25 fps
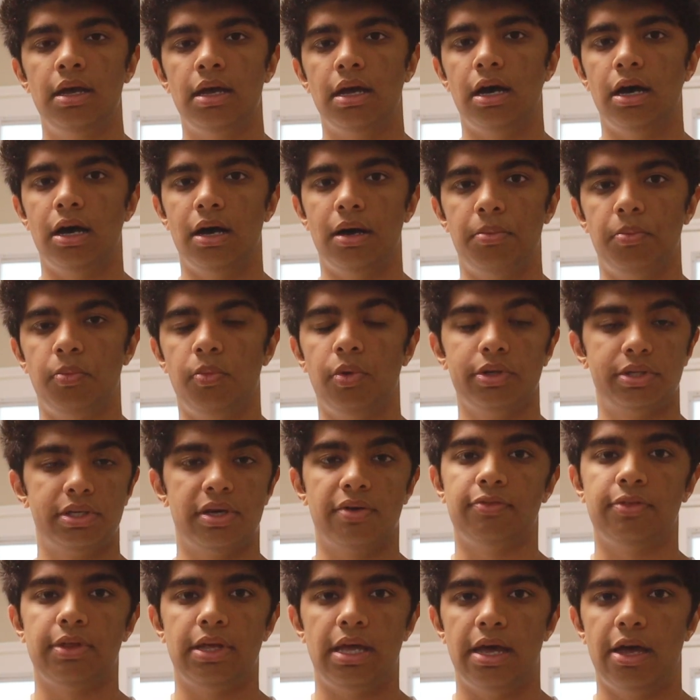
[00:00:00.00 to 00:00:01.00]
will
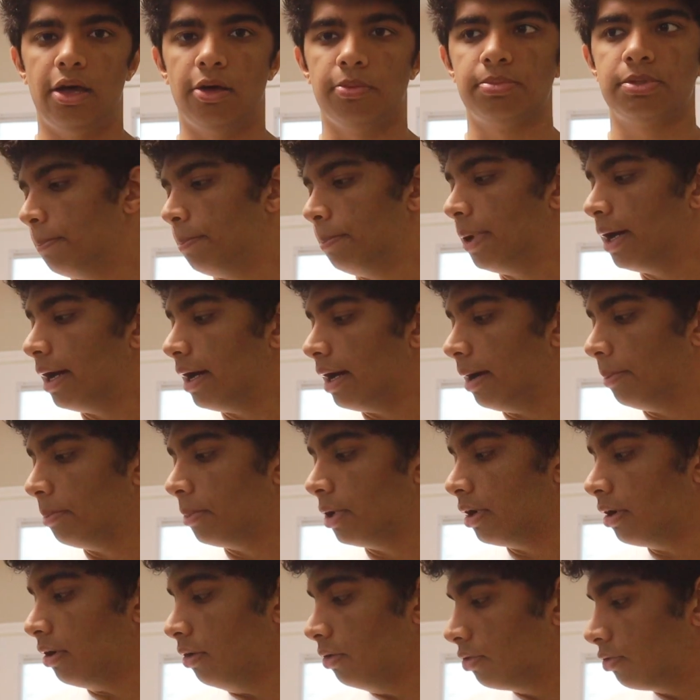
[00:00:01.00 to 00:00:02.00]
definitely help. But I'm
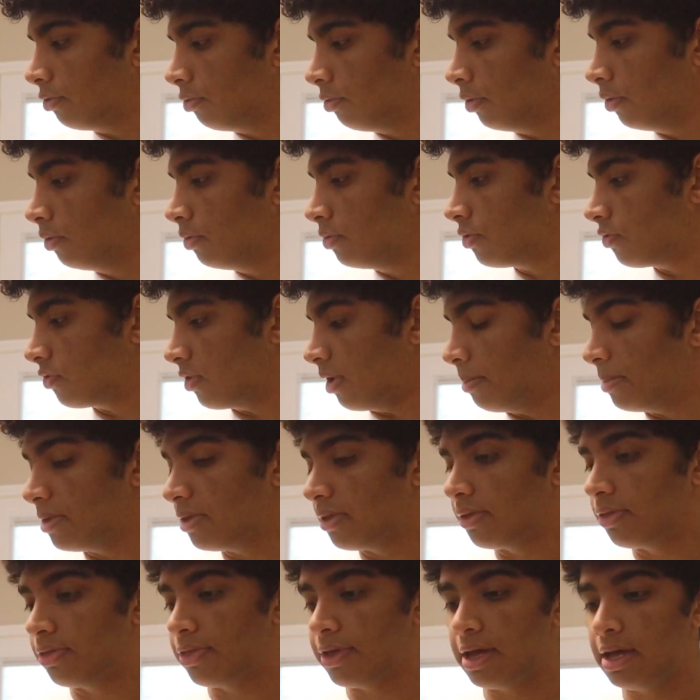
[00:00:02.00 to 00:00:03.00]
gonna go through some of
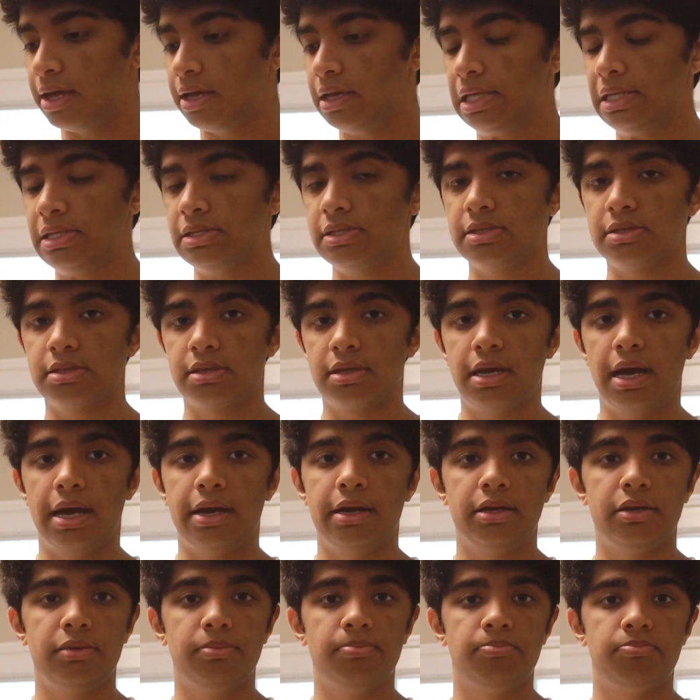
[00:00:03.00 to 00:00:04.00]
the things,
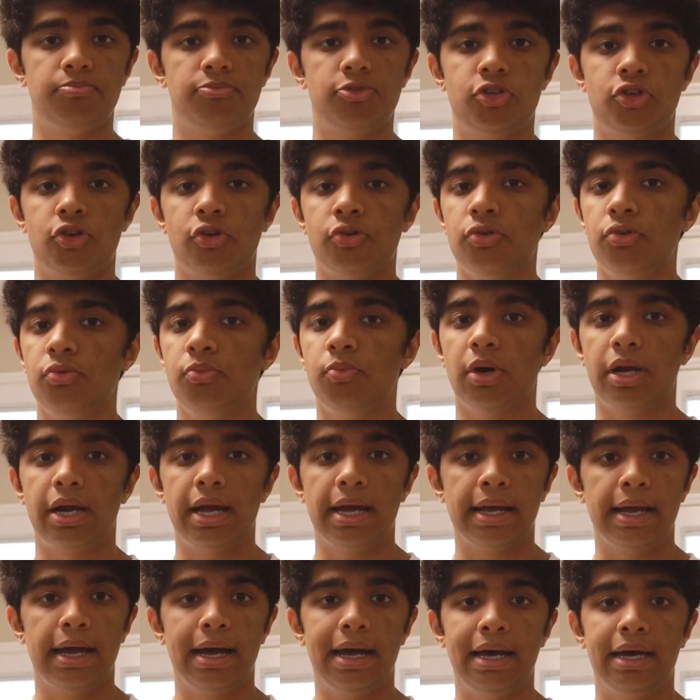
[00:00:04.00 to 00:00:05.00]
kind of show you what
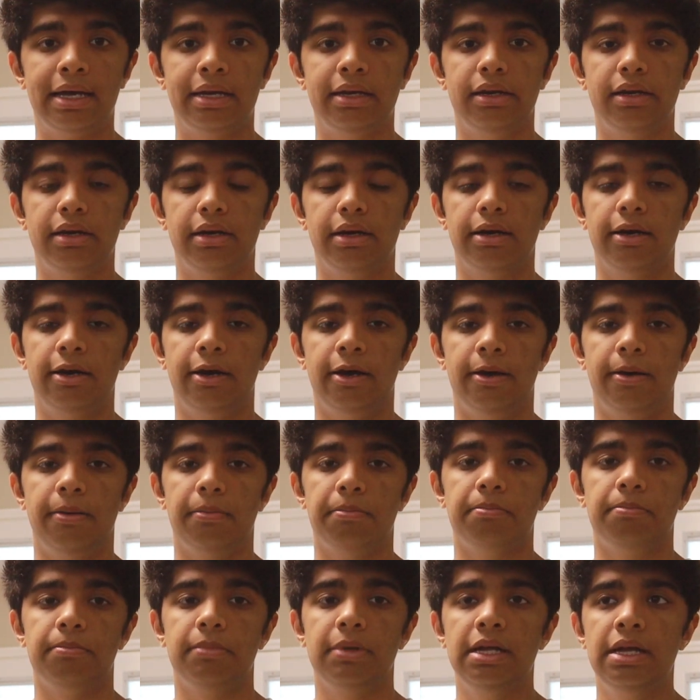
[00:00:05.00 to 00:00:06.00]
I
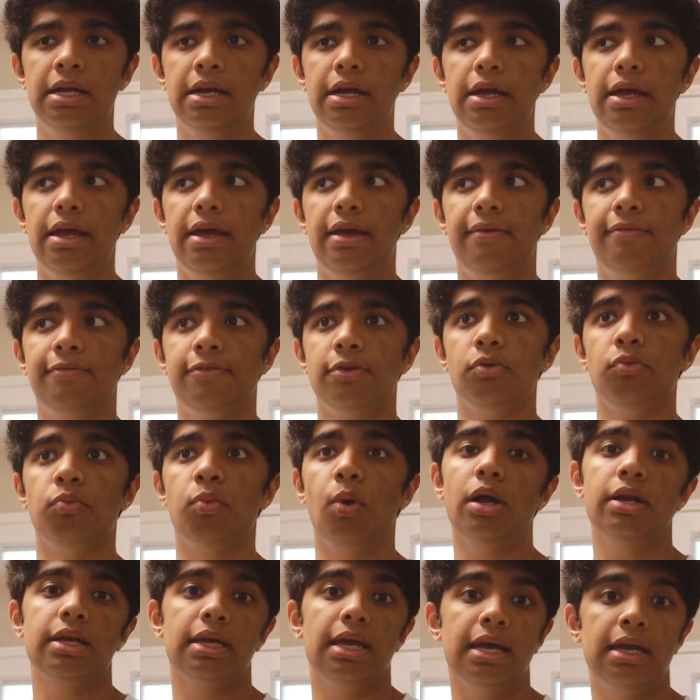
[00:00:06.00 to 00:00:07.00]
got. If you
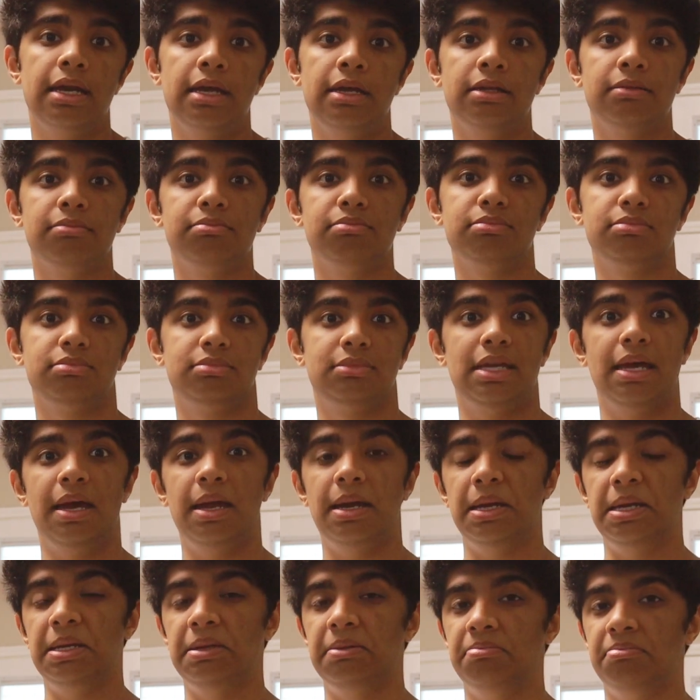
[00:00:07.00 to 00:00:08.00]
wanna get
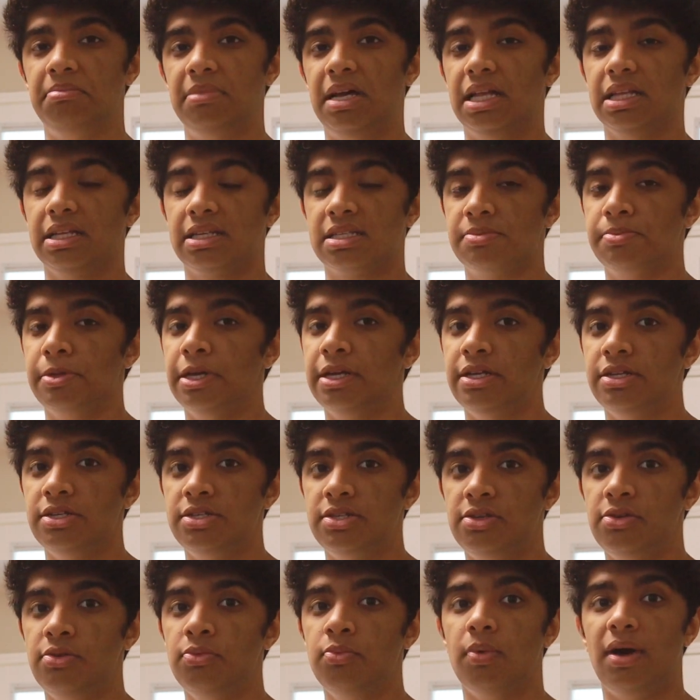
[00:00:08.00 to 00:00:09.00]
it. I'll explain it
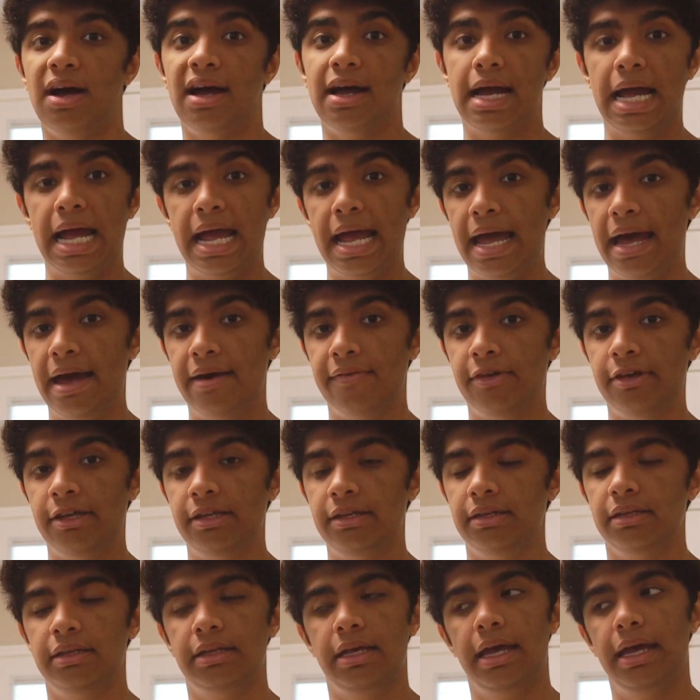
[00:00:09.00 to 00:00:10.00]
to you why I have
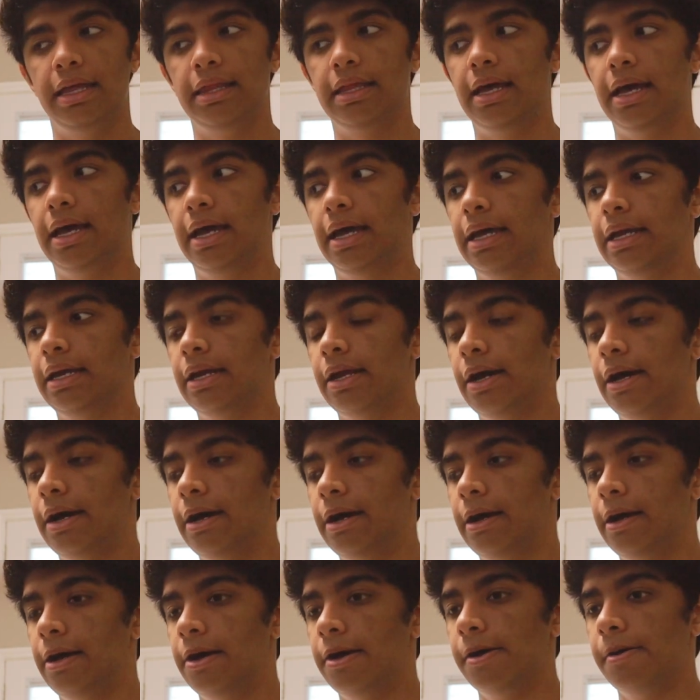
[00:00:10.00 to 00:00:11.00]
it. And
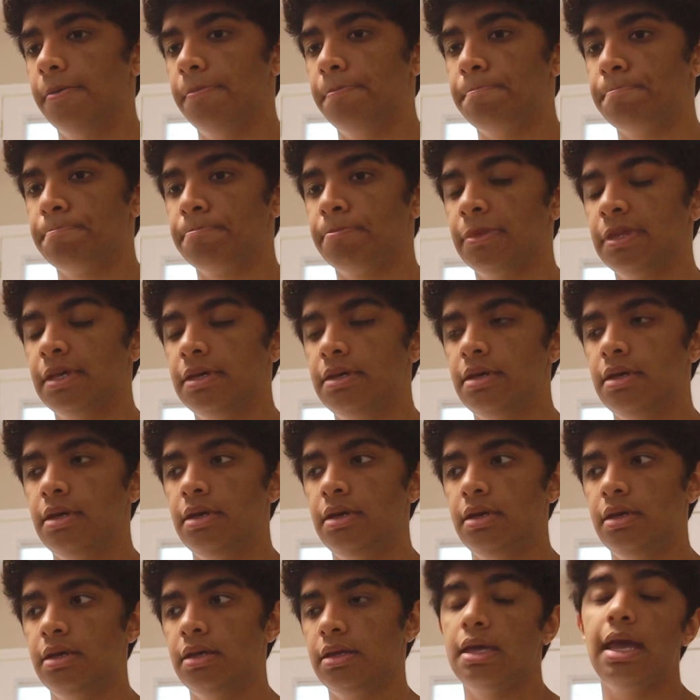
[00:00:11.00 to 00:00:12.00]
then,
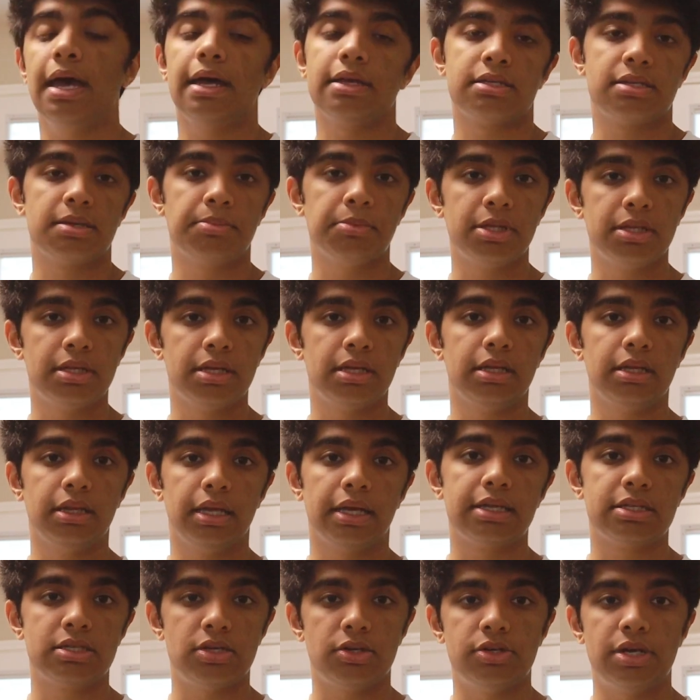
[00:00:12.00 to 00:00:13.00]
yeah, some of the
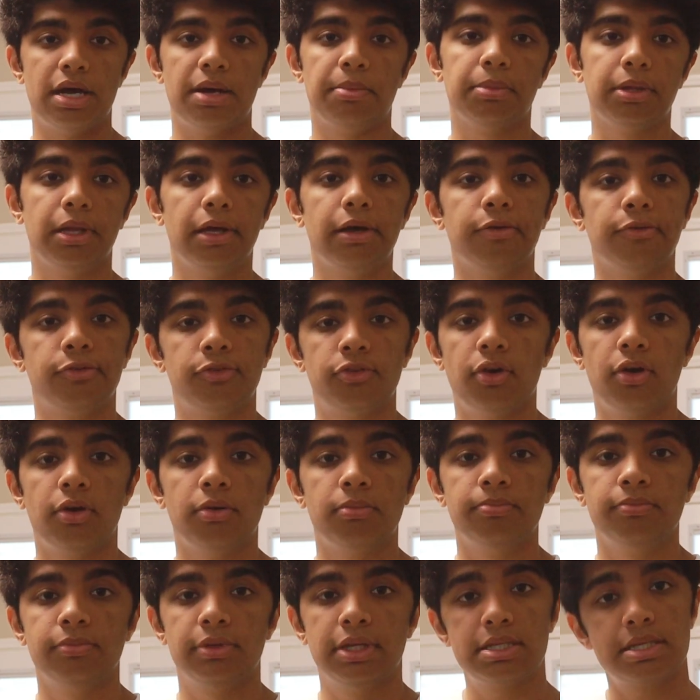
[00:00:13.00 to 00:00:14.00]
links are down below.
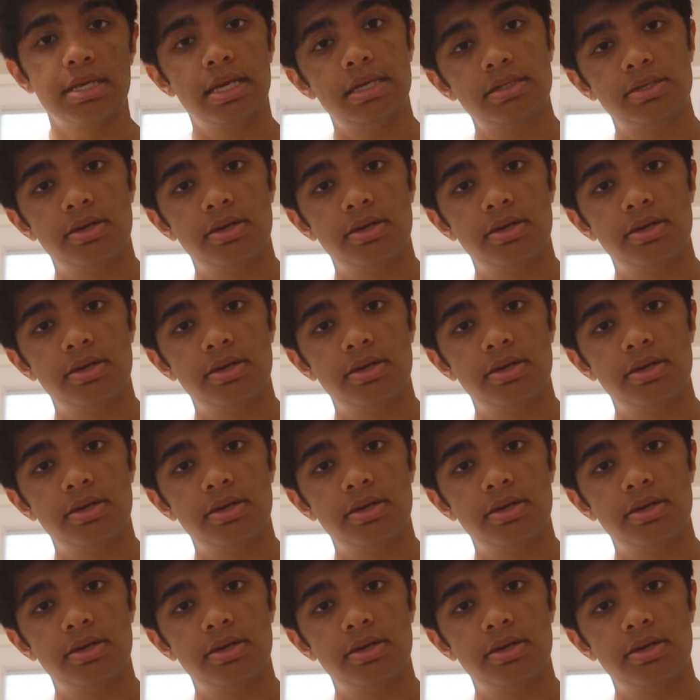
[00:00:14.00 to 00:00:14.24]
So let's get